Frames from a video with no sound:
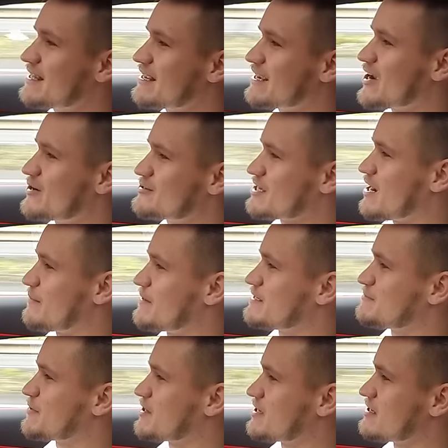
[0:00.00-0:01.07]
that it goes up
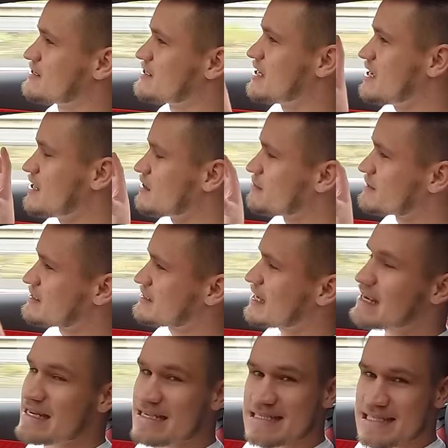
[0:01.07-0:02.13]
is because the
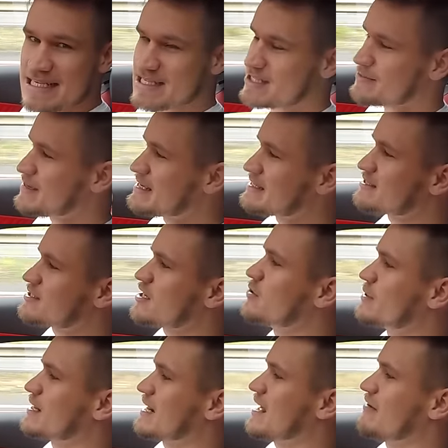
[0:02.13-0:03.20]
Mercedes system is
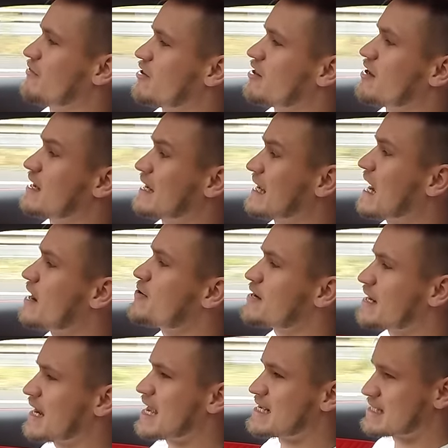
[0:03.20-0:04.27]
so clever that it
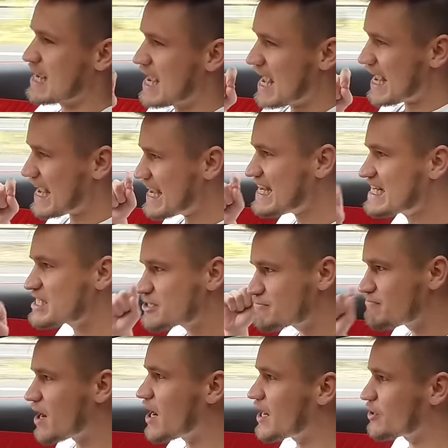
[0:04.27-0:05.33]
calculates each
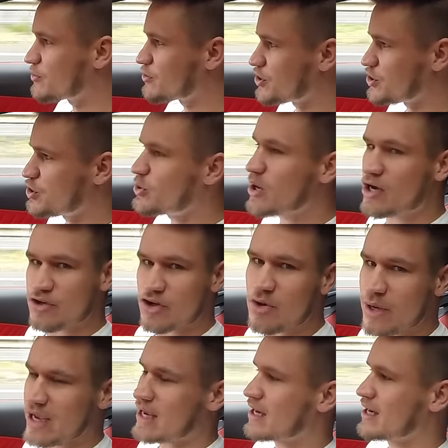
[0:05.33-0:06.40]
mile that you are
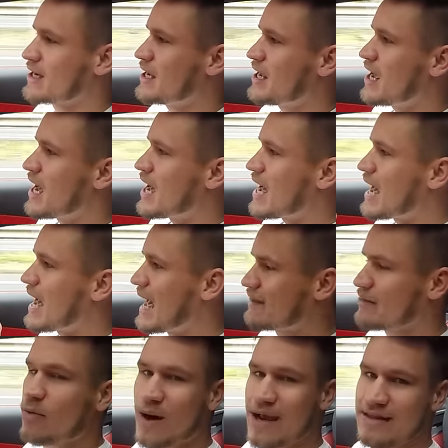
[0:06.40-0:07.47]
doing
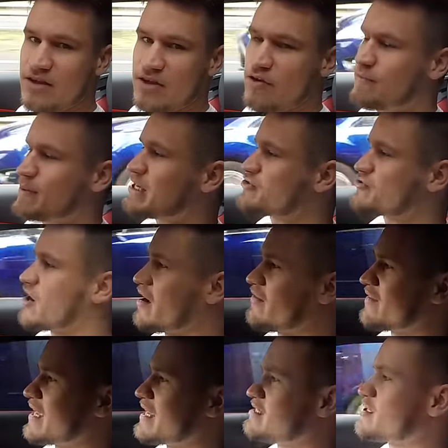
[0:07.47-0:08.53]
and the way that you've been
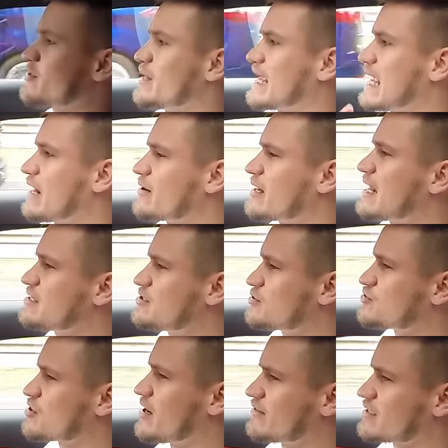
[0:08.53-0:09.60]
driving it. So it calculates
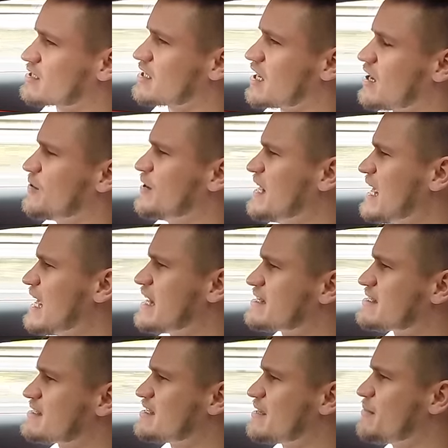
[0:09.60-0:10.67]
your driving style in
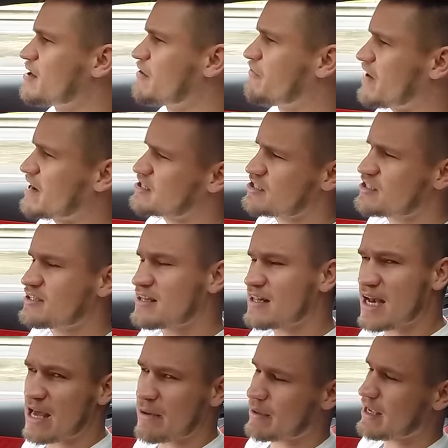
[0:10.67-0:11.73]
a similar fashion to the
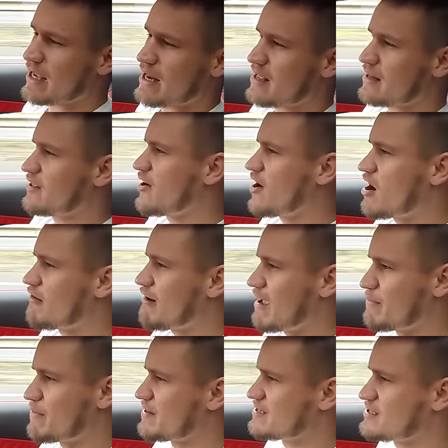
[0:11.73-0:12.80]
Lamborghini and the R
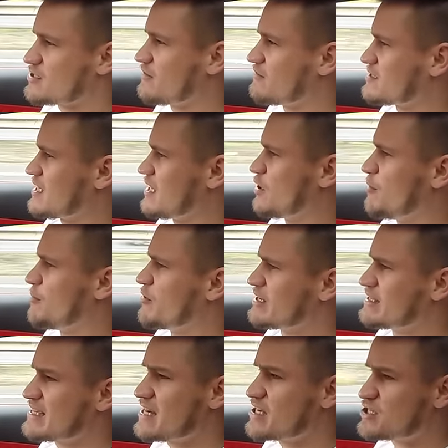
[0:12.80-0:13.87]
eight, but this is obviously a lot more
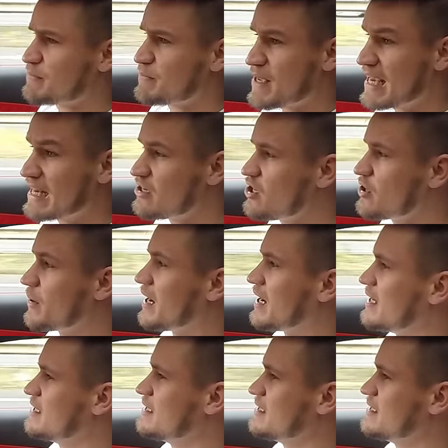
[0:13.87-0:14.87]
intelligent being newer.